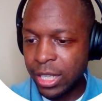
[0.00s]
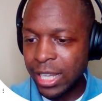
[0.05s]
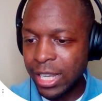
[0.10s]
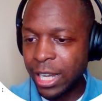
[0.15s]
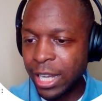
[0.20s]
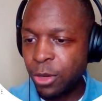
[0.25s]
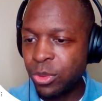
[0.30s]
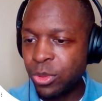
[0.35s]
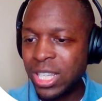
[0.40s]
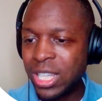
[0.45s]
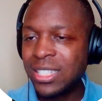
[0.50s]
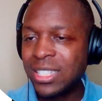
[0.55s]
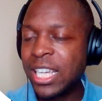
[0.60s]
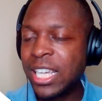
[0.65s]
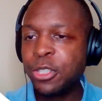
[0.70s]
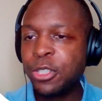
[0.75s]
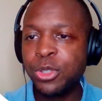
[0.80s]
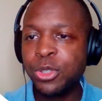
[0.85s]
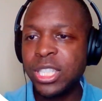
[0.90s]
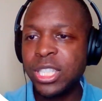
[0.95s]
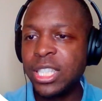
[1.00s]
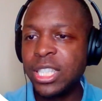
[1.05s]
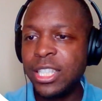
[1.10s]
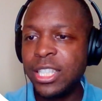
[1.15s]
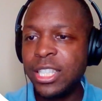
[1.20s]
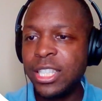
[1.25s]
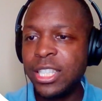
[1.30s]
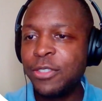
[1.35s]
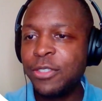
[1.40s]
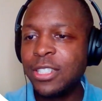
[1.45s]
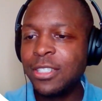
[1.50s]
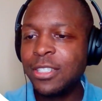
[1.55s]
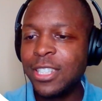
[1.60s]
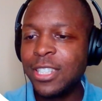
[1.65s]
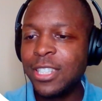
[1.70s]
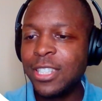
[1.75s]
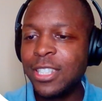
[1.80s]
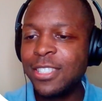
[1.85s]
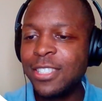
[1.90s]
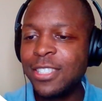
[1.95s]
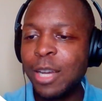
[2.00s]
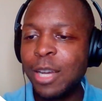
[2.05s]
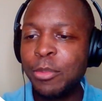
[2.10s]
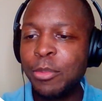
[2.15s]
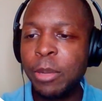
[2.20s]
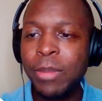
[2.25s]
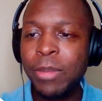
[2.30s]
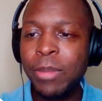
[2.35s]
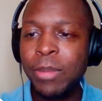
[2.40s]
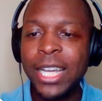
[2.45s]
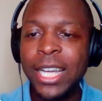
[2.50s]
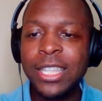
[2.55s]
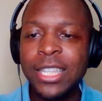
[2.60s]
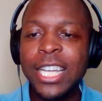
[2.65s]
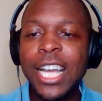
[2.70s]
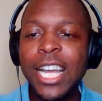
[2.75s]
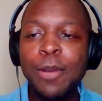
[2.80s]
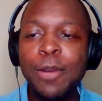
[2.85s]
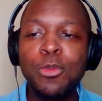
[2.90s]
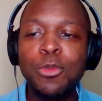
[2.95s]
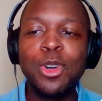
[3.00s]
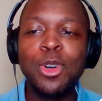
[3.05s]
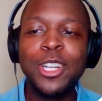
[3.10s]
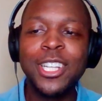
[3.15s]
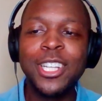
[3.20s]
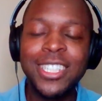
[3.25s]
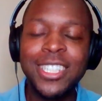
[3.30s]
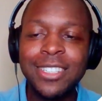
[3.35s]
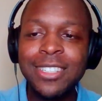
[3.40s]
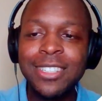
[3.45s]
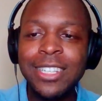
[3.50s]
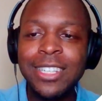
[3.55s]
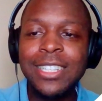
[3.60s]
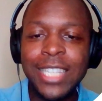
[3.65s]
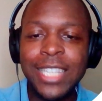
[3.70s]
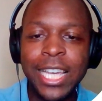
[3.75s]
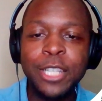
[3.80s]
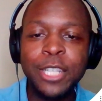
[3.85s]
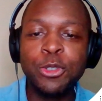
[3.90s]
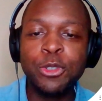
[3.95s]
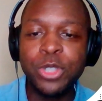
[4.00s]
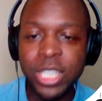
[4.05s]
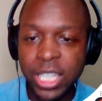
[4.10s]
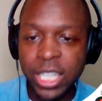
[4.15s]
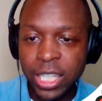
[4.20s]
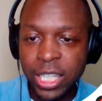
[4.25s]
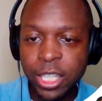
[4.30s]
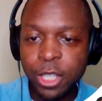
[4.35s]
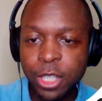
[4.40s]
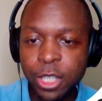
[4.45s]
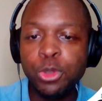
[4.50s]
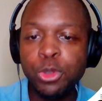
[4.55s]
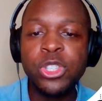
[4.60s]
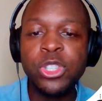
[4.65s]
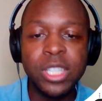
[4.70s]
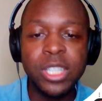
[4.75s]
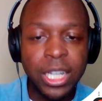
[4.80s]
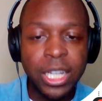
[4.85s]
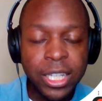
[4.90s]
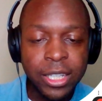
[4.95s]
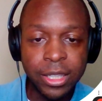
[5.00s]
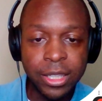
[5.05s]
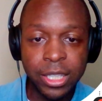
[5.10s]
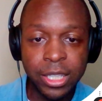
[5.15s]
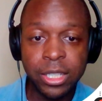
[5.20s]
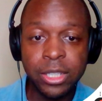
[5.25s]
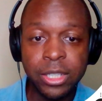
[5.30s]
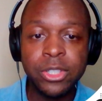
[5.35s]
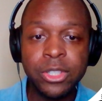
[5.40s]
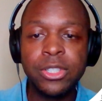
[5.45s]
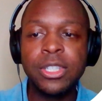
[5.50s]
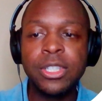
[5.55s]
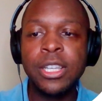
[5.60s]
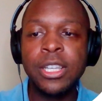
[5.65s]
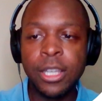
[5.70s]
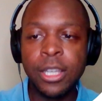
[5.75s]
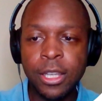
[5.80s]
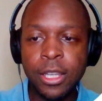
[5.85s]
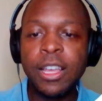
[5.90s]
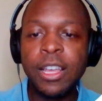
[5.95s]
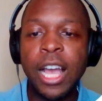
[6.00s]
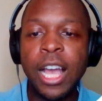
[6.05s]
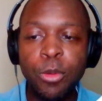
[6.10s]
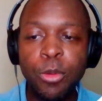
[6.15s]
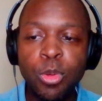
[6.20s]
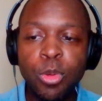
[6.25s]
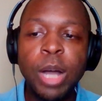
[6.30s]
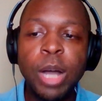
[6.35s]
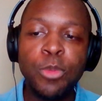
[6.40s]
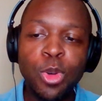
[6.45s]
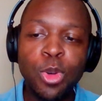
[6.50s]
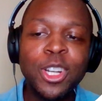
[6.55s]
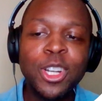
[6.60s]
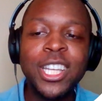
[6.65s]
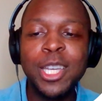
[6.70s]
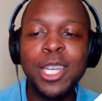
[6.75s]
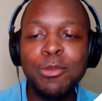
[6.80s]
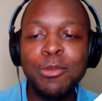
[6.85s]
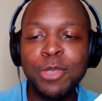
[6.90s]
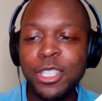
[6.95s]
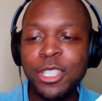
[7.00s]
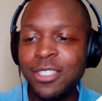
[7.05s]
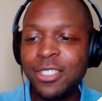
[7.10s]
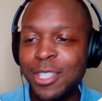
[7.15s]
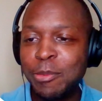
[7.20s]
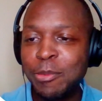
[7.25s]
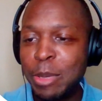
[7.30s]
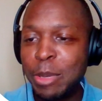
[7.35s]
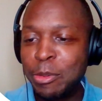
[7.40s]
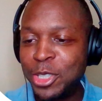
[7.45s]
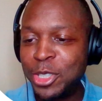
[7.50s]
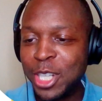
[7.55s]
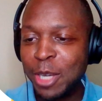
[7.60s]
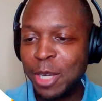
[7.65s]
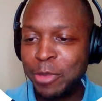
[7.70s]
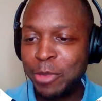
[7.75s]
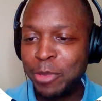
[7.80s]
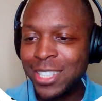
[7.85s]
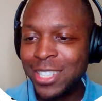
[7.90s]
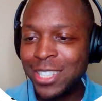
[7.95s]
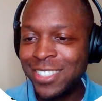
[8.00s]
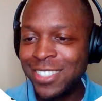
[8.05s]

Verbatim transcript: I don't think Daniel T even is coming back. Like I'm wanting Daniel T, who studied this, I, am wanting him to to maybe jump in,